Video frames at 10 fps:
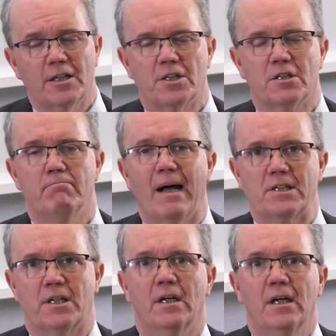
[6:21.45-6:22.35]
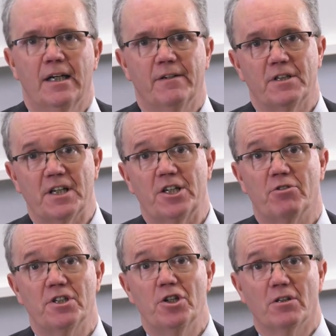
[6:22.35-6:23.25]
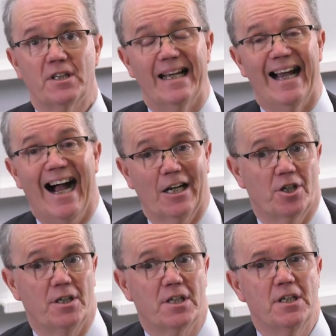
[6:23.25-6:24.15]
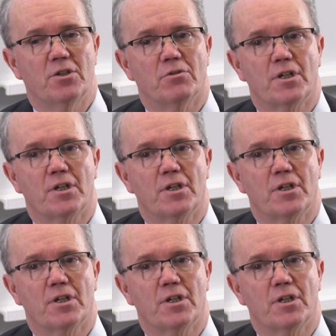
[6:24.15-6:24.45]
it doesn't matter if the data is not actually seasonal.